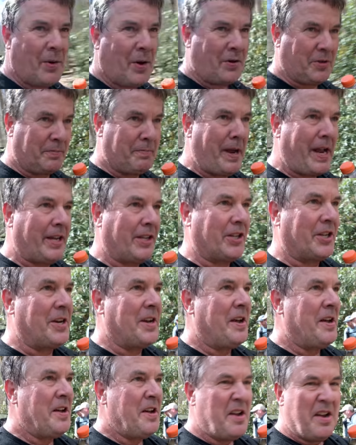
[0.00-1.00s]
when I was
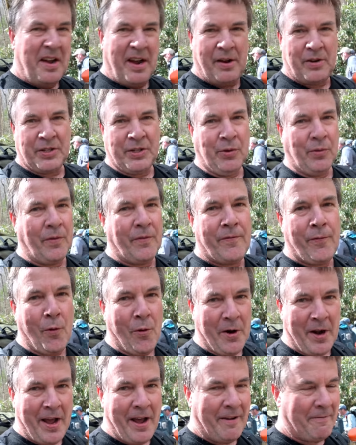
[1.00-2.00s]
baling. I was doing
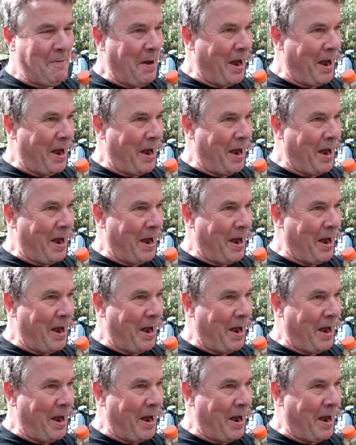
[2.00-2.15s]
four and a half